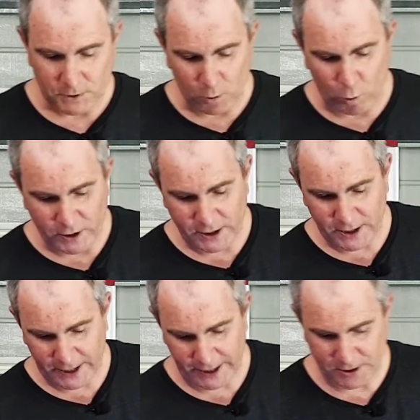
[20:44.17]
What you
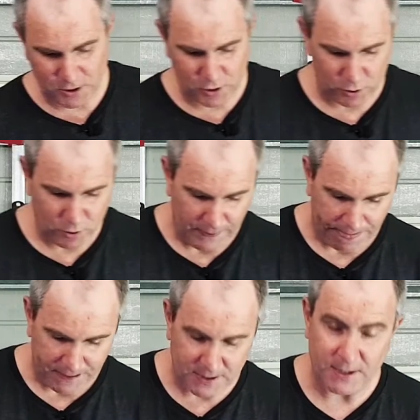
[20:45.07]
can do
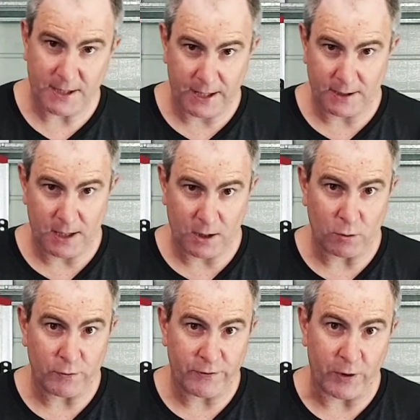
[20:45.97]
is a technique
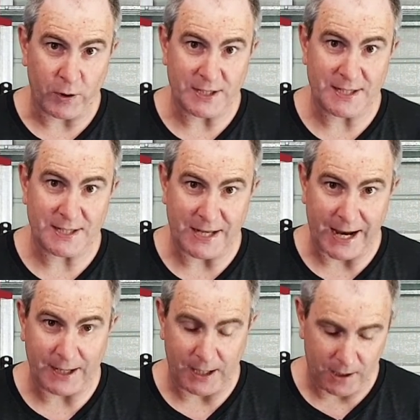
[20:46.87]
called focus
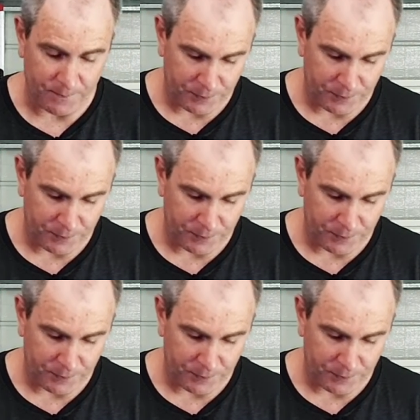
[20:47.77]
stacking.